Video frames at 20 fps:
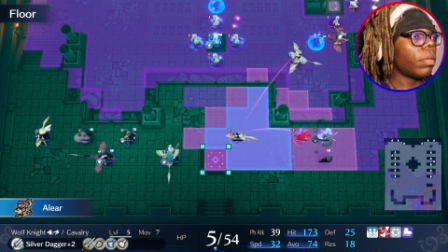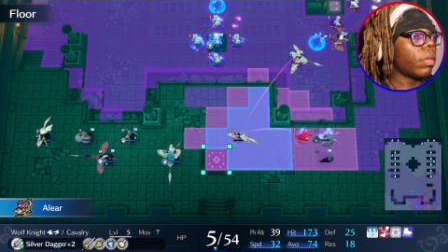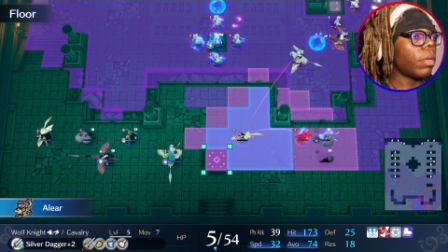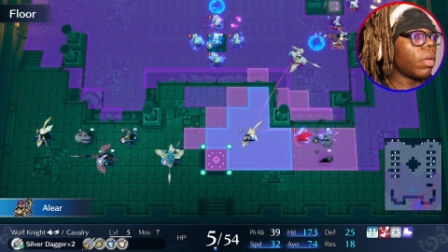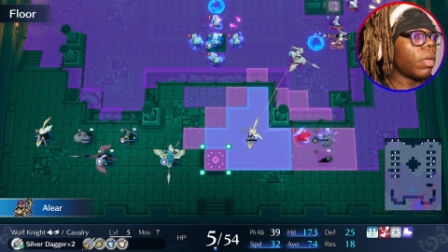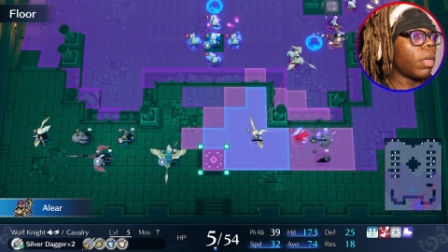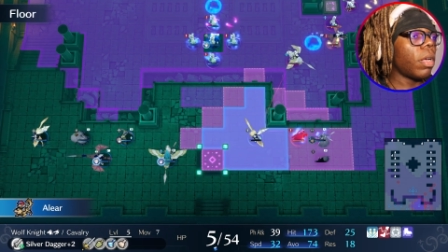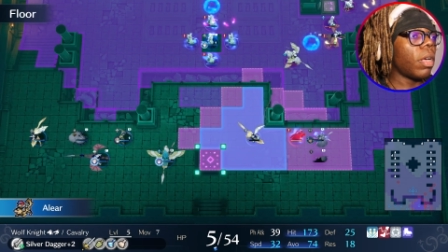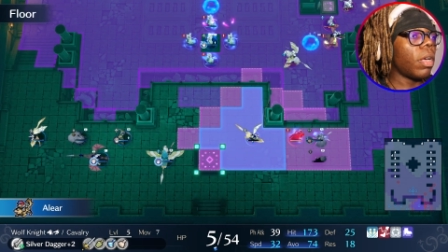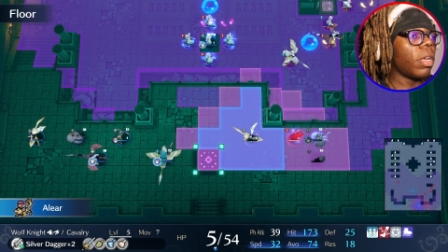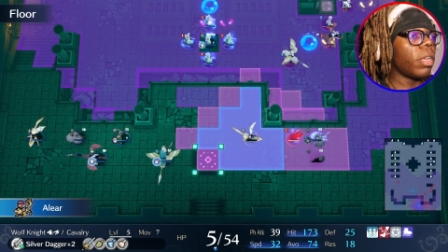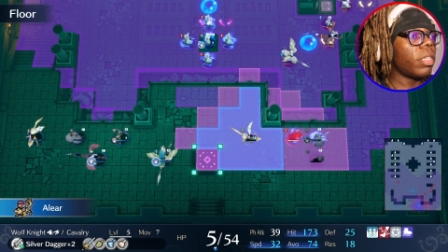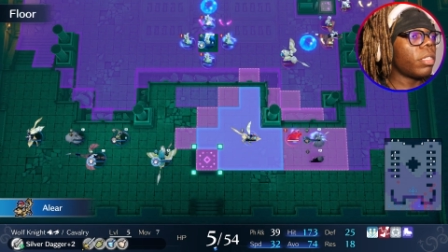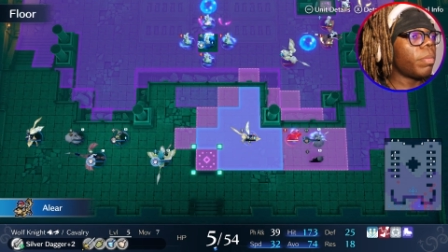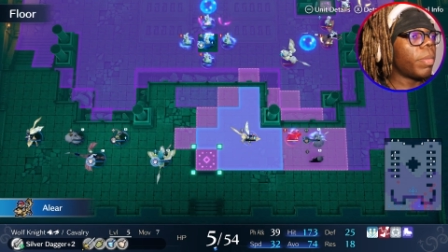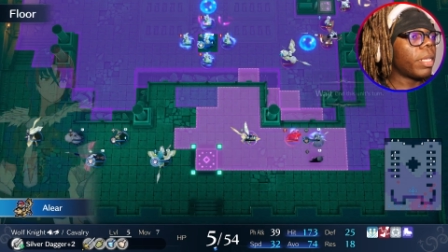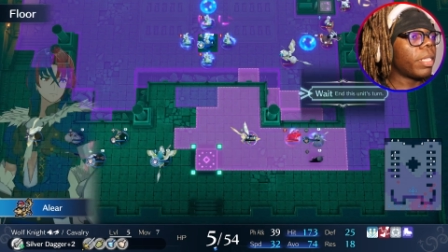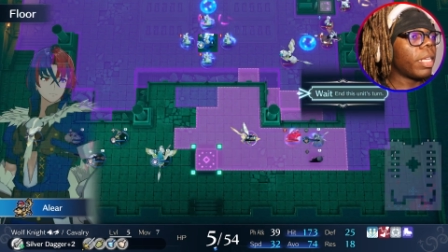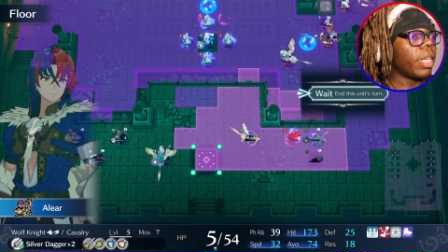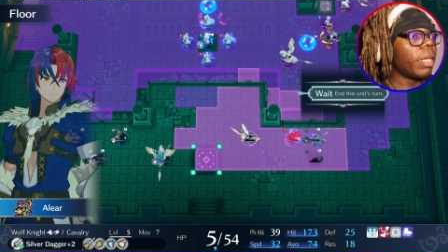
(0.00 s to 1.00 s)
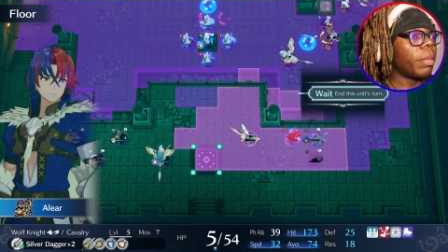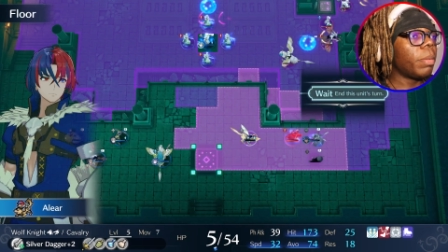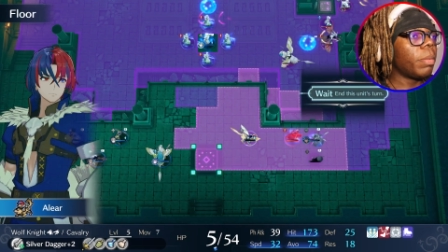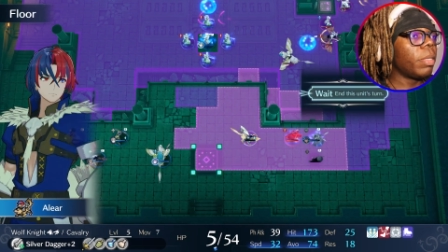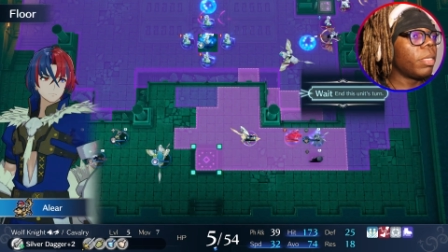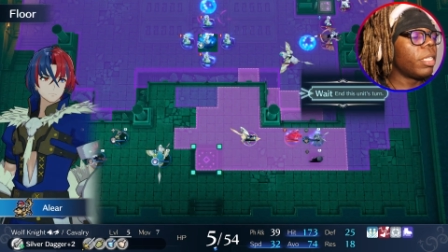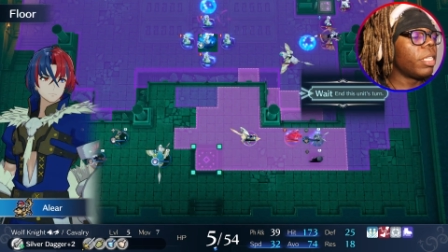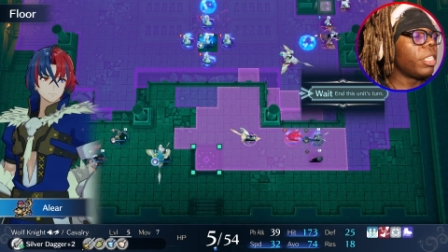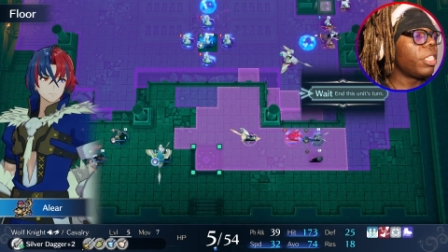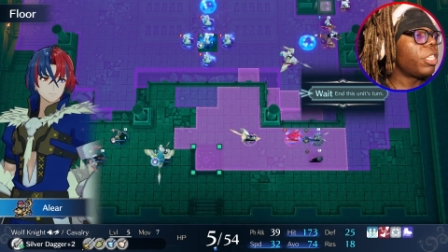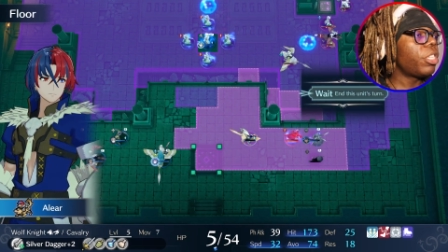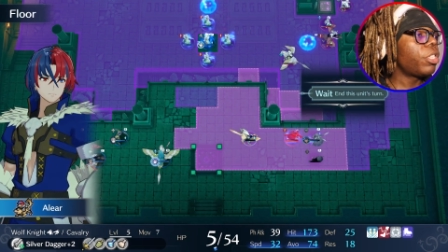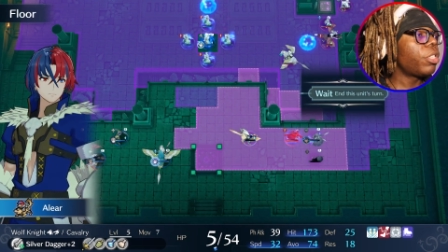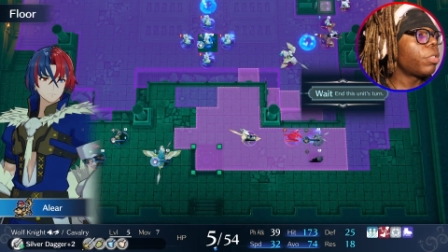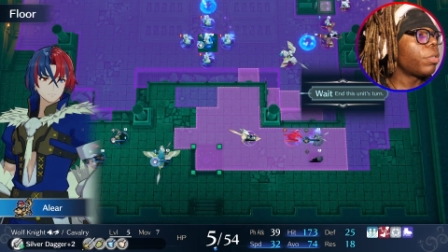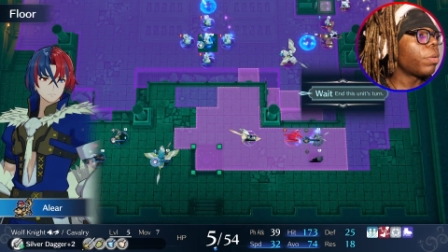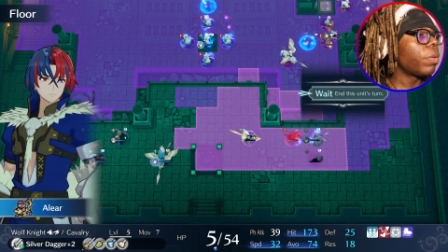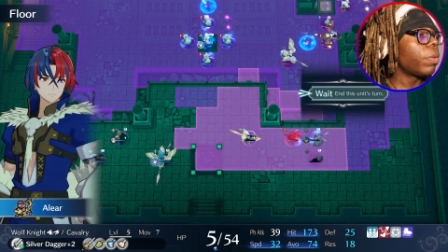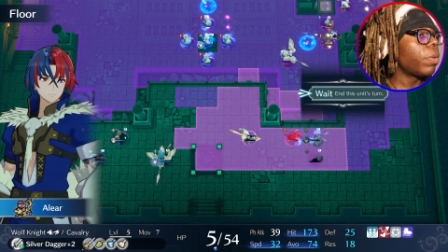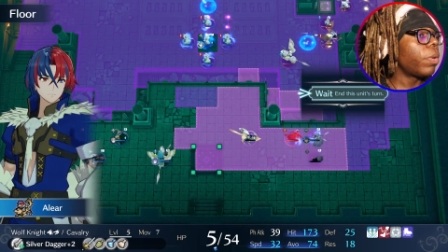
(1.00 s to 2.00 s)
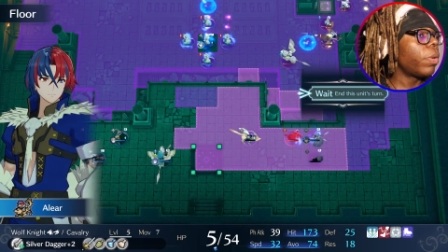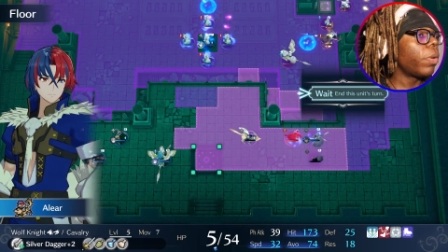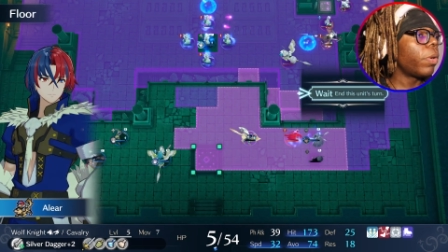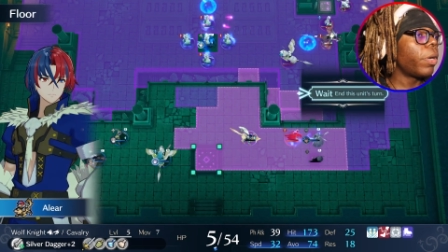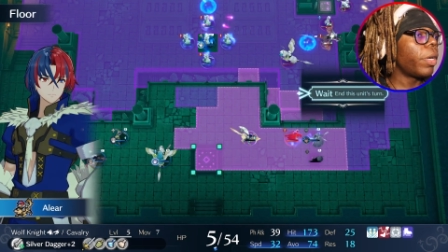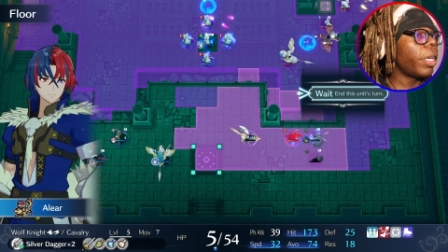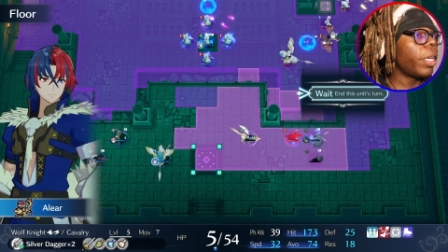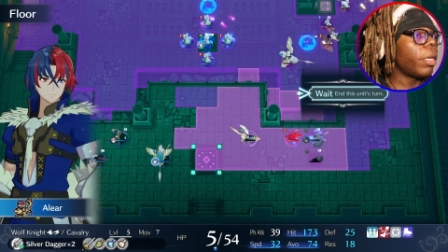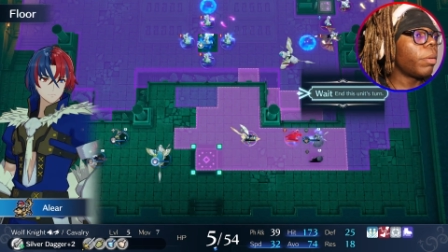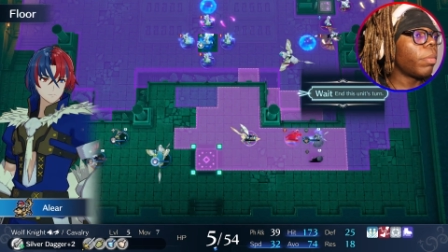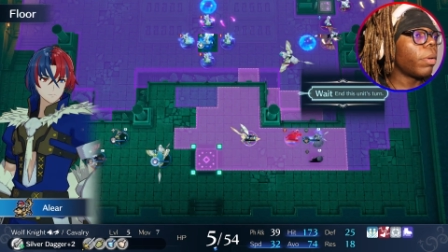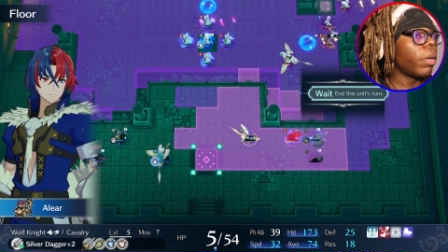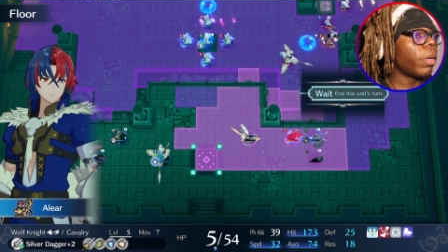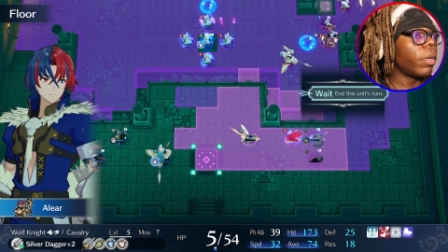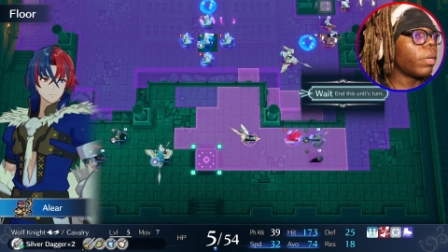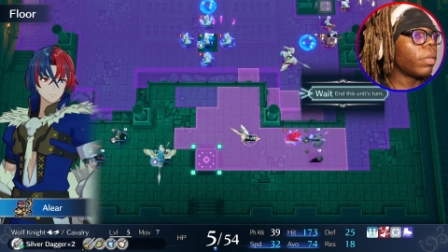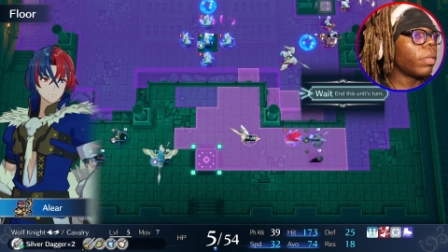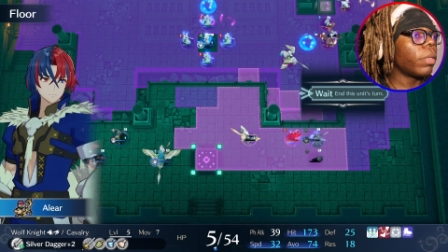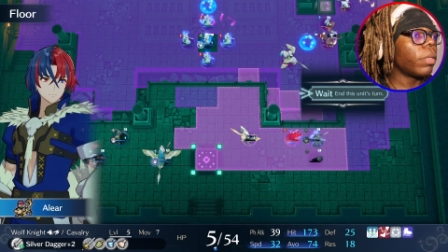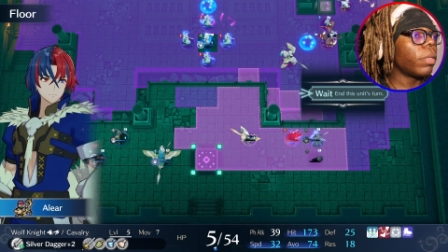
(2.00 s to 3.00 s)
Oh, he's about to get destroyed, bro.